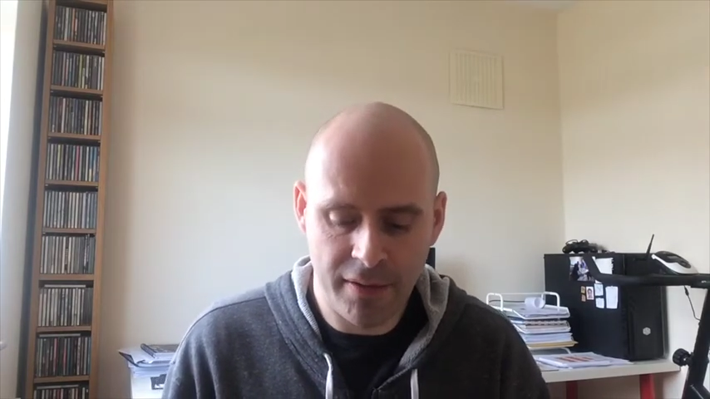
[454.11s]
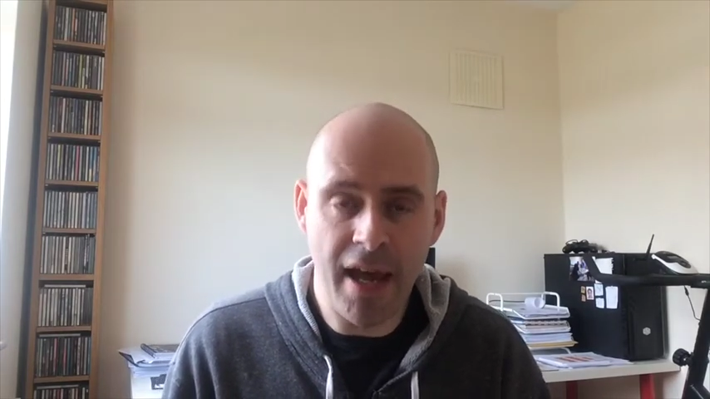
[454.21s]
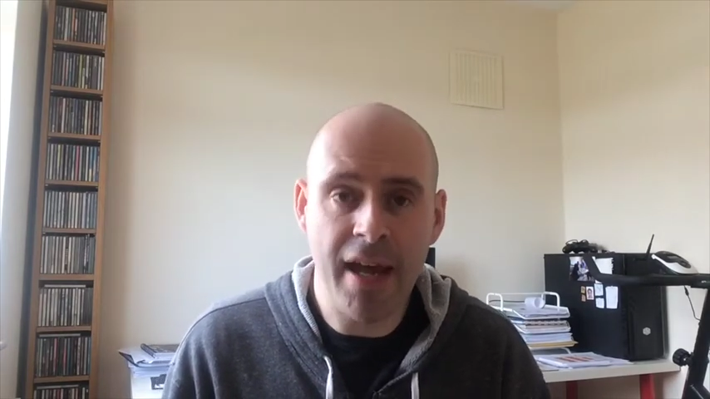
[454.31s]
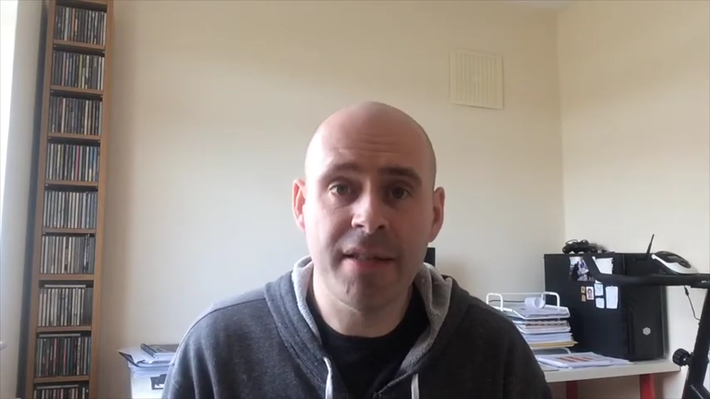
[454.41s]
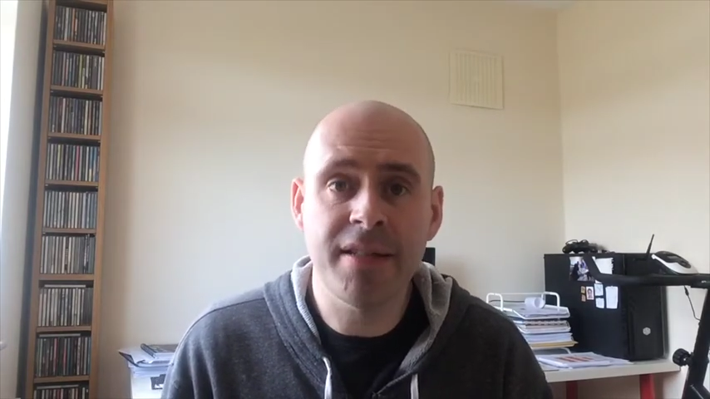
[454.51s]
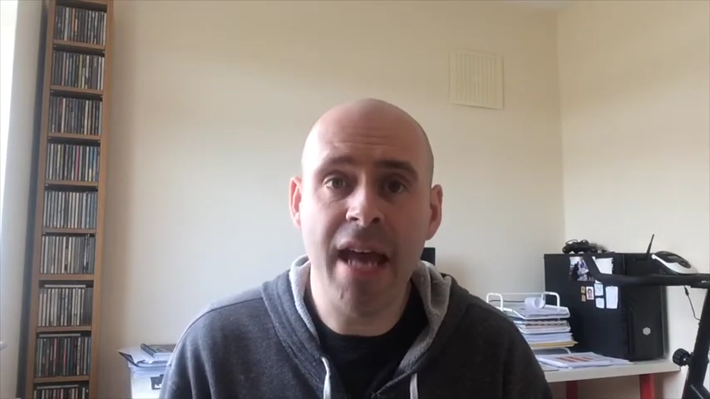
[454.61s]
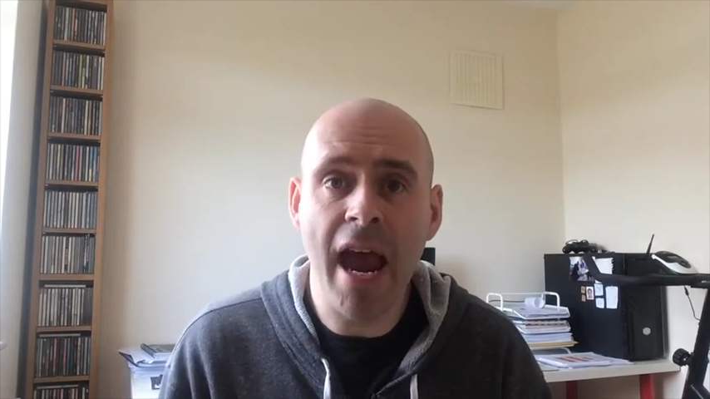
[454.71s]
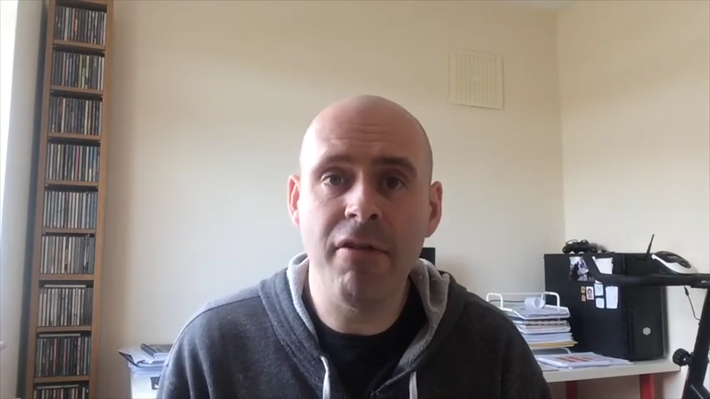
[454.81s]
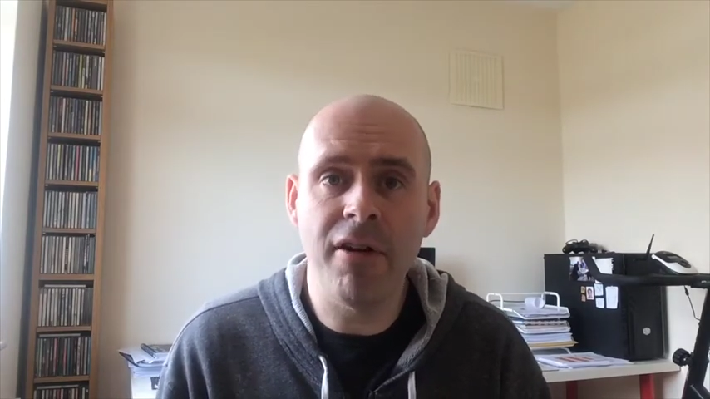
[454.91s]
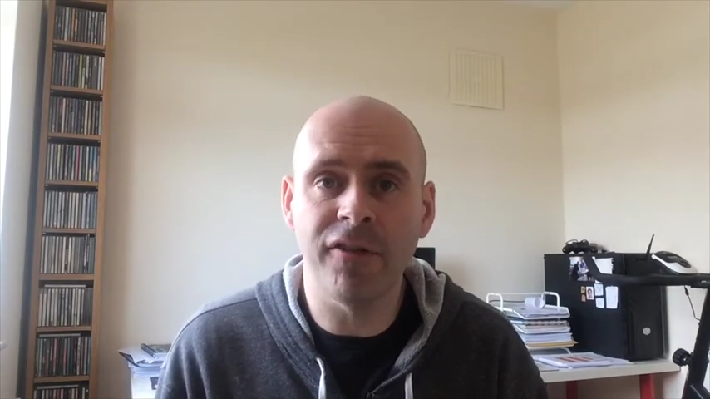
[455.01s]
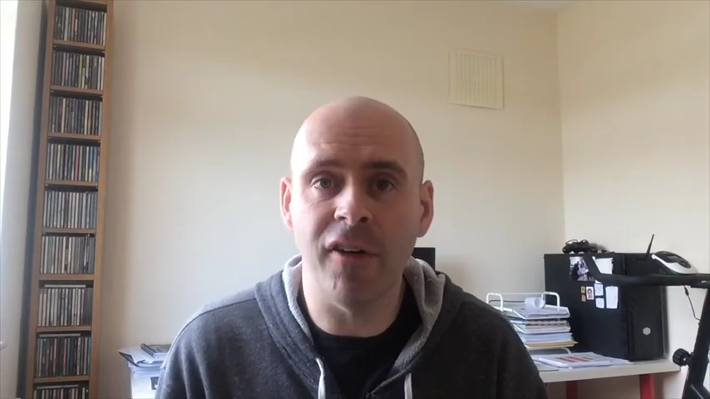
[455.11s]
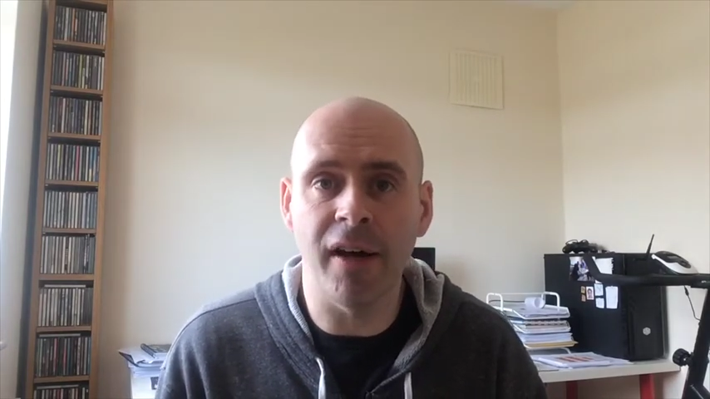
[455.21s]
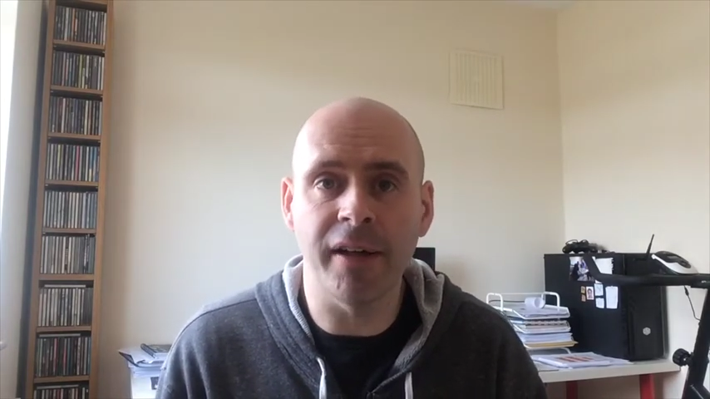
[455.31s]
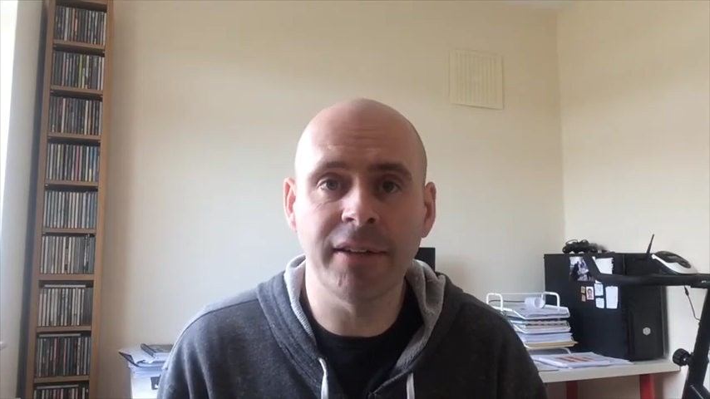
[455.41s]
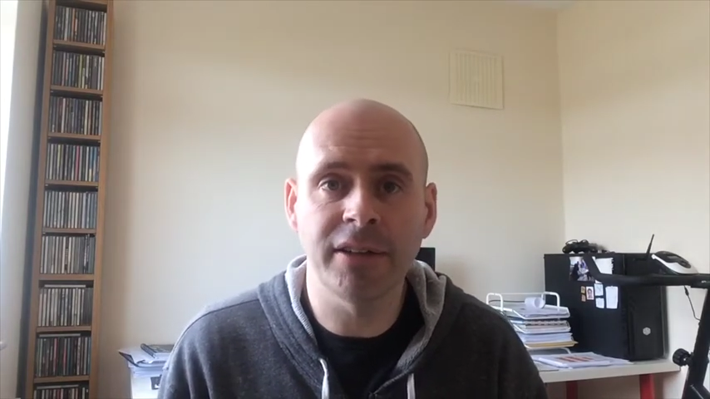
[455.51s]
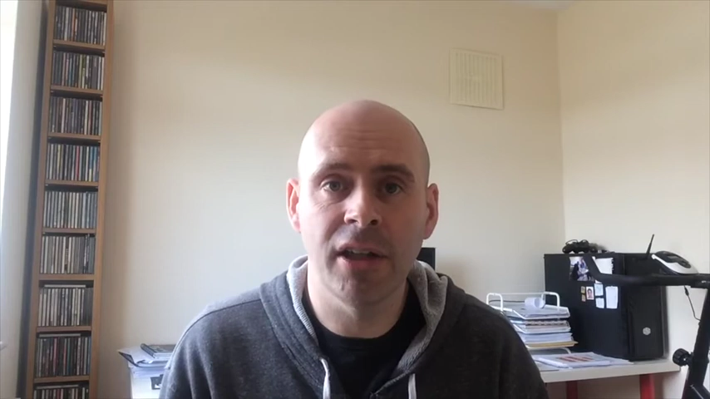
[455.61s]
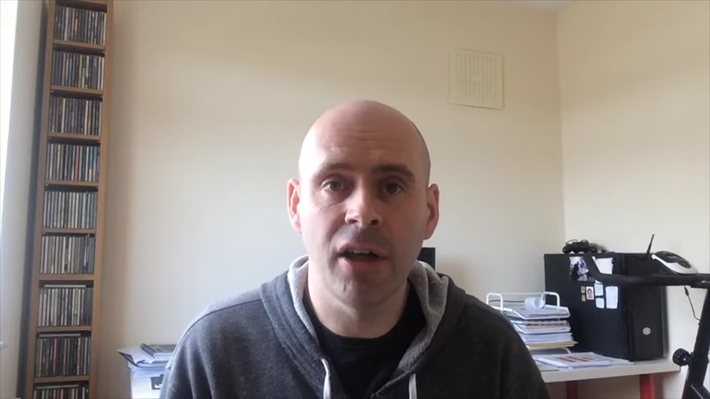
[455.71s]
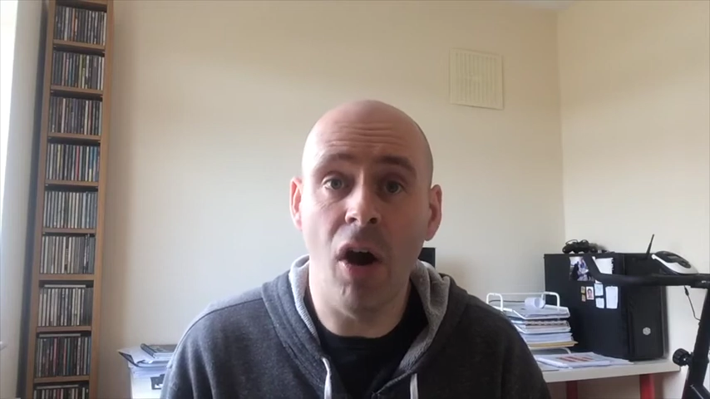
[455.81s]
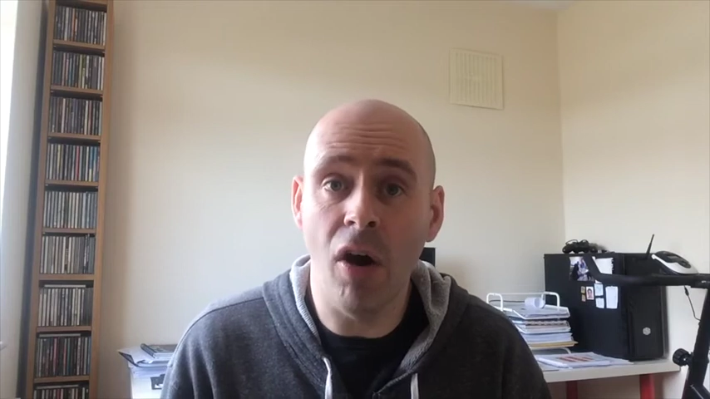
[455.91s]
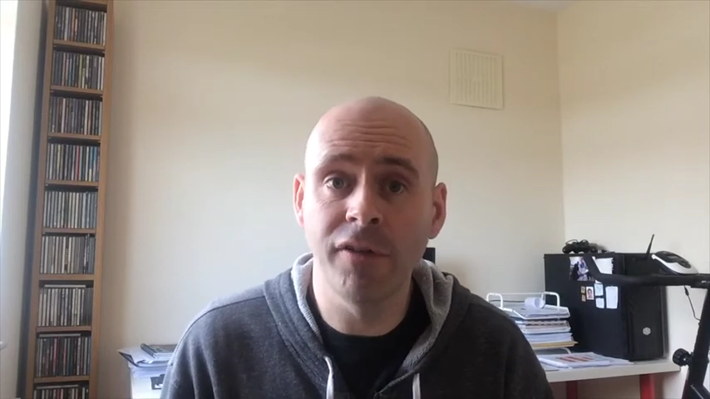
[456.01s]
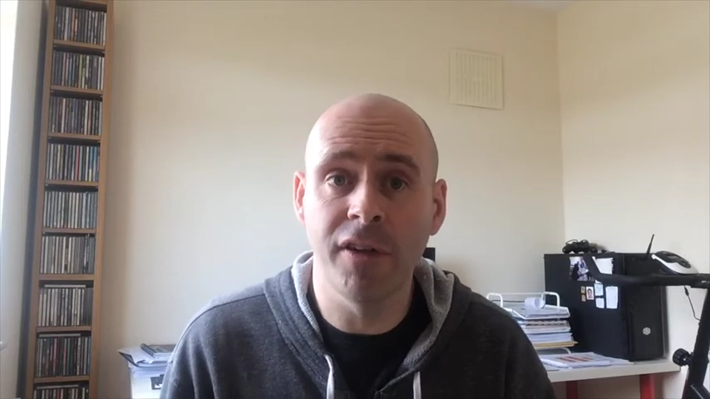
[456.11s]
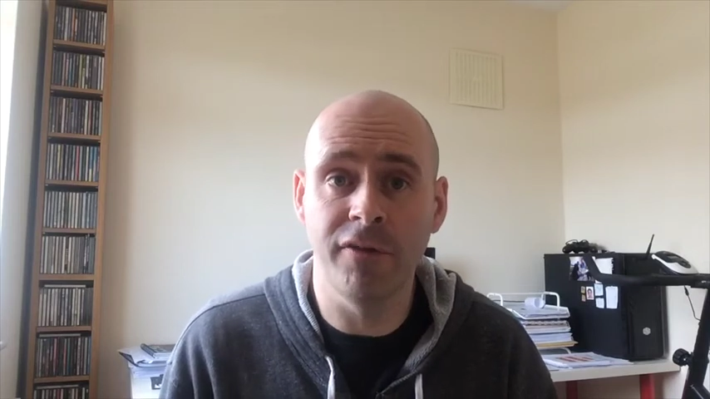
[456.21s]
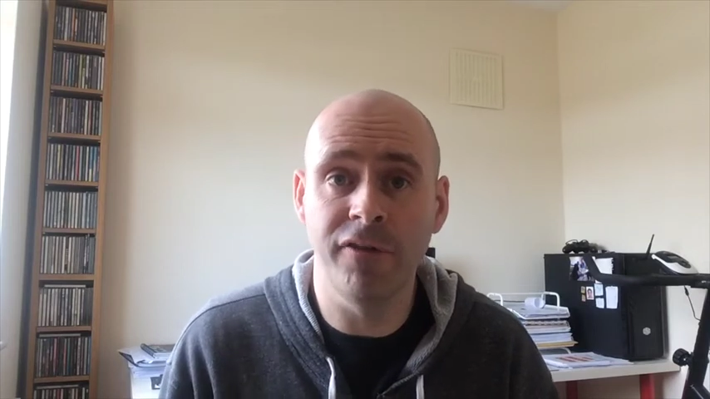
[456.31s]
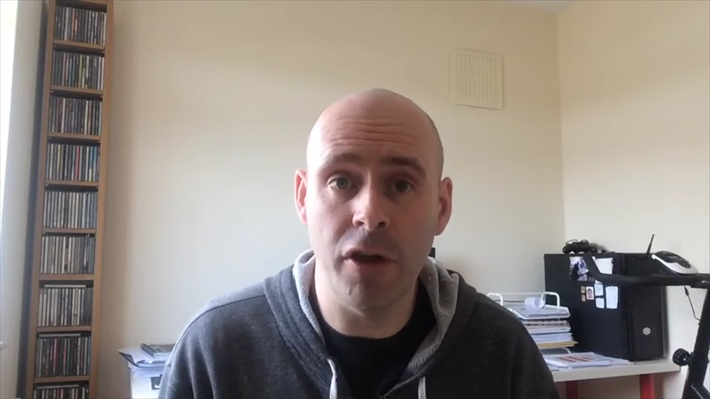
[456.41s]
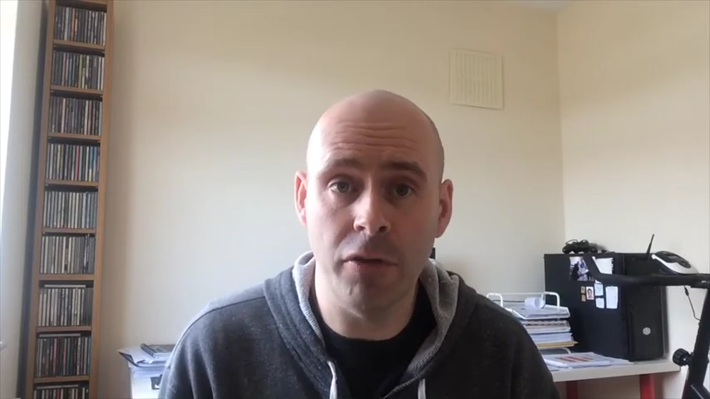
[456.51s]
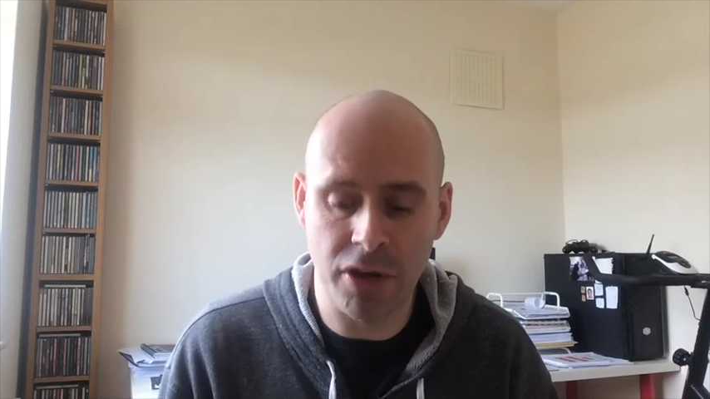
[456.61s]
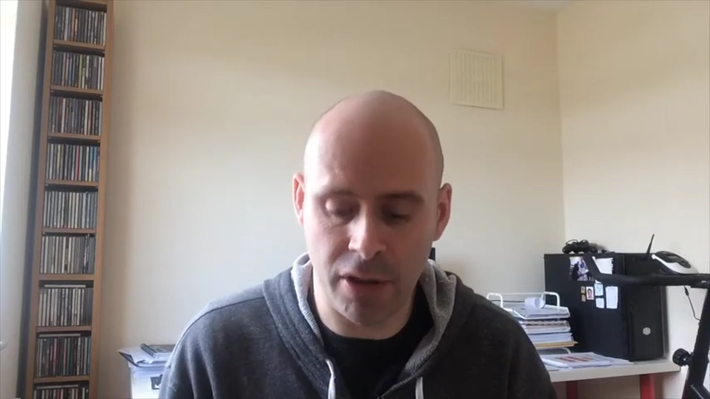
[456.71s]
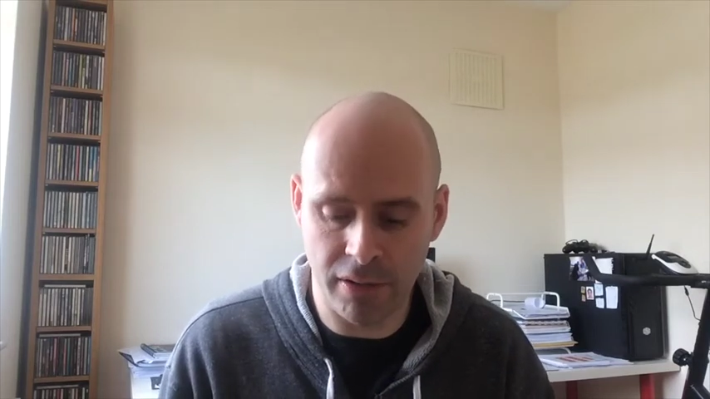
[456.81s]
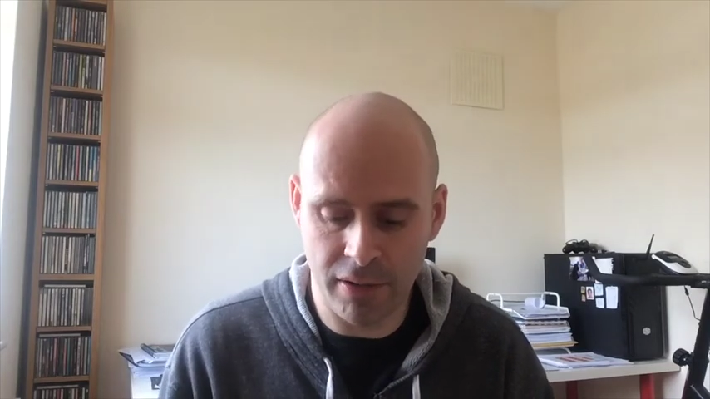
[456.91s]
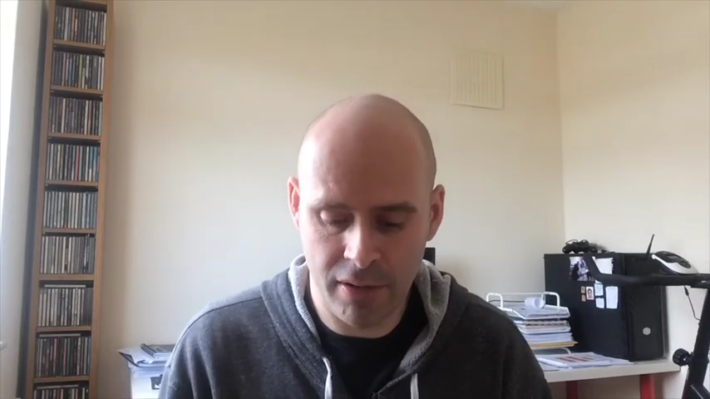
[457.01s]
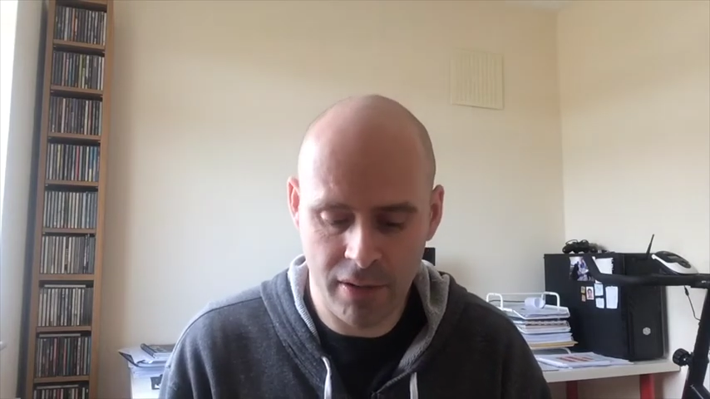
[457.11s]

they are terrified of confusion.